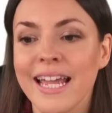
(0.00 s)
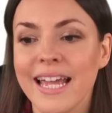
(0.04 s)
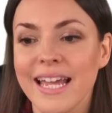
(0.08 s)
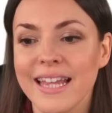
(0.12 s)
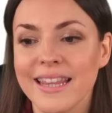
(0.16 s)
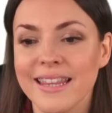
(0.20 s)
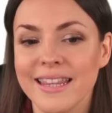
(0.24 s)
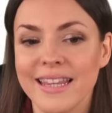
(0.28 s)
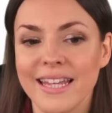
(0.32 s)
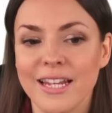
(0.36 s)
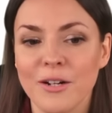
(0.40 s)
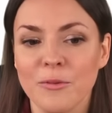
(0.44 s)

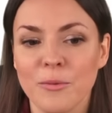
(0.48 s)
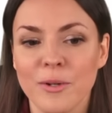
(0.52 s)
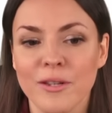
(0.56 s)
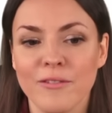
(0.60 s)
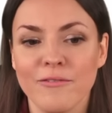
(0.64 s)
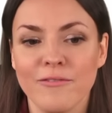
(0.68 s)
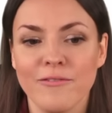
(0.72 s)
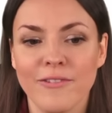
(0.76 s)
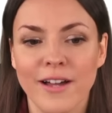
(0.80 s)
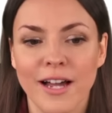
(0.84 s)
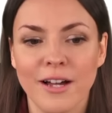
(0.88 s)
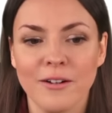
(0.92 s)
and then
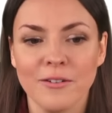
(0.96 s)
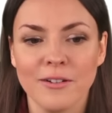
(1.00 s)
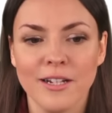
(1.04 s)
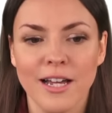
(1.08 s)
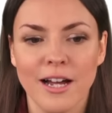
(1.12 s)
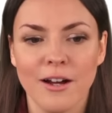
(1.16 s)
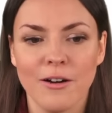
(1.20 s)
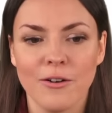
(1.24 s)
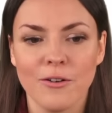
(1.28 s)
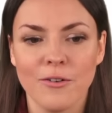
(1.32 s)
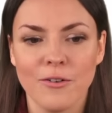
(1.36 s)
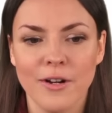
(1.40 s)
we
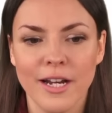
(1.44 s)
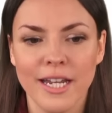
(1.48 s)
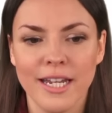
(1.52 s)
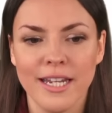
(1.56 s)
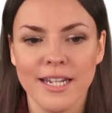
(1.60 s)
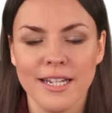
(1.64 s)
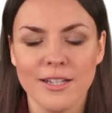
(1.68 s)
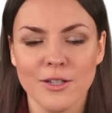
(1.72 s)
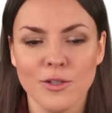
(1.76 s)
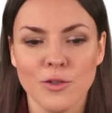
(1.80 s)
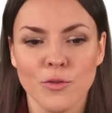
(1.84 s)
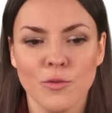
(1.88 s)
found our
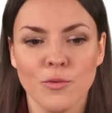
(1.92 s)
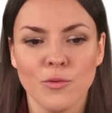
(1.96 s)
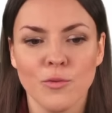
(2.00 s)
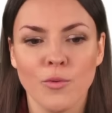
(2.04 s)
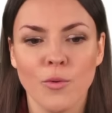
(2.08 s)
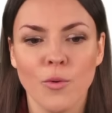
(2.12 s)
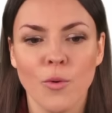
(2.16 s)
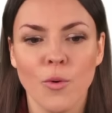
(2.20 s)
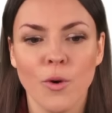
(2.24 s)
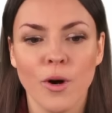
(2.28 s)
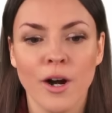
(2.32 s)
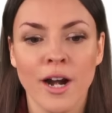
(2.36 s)
radius
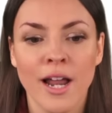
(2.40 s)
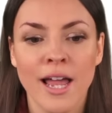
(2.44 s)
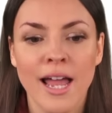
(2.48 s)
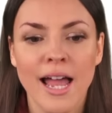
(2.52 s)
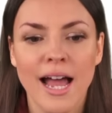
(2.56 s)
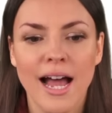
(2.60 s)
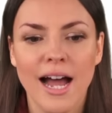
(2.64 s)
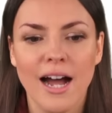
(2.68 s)
for